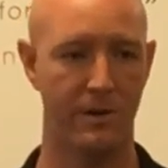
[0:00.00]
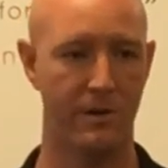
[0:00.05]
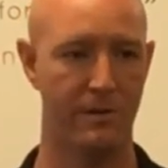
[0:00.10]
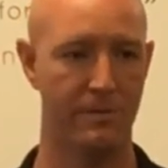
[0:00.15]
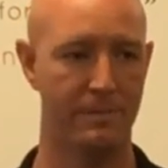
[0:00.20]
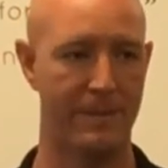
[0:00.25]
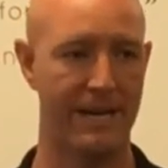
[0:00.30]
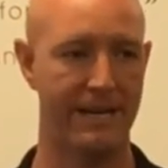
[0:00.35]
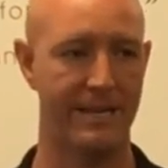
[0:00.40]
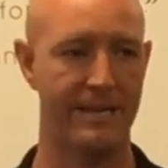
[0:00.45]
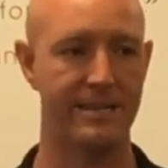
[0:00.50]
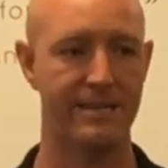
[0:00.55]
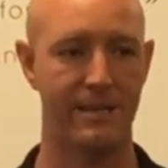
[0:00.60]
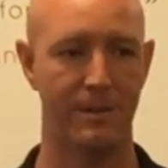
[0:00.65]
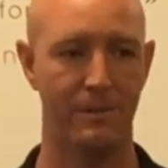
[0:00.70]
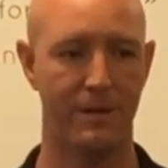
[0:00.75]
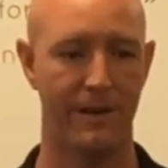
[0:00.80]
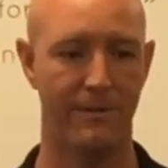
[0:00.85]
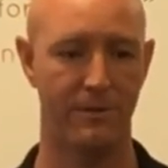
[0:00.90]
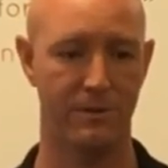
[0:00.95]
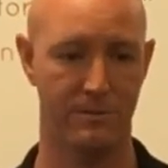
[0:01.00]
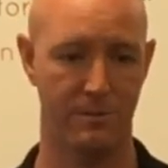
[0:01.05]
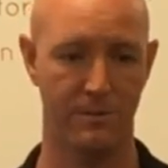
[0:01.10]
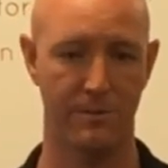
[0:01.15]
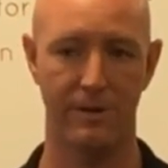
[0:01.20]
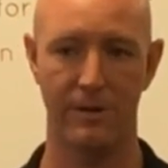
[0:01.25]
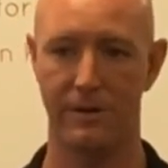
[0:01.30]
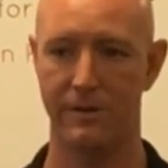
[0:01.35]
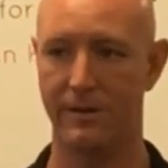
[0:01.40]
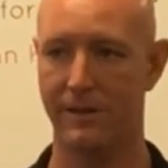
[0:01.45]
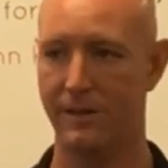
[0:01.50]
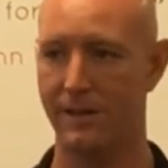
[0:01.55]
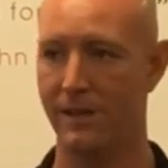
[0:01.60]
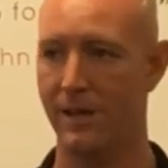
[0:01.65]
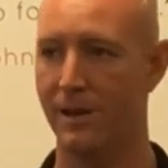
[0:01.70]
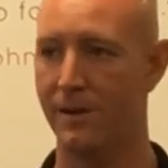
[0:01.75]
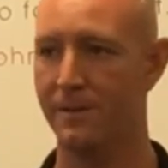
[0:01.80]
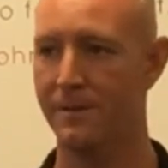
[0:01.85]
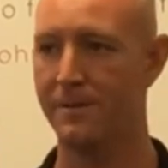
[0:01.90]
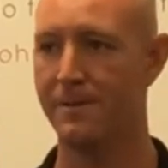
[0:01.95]
her magnesium levels were really, really
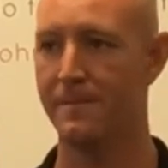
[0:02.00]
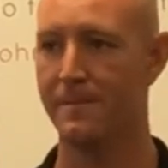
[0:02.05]
low.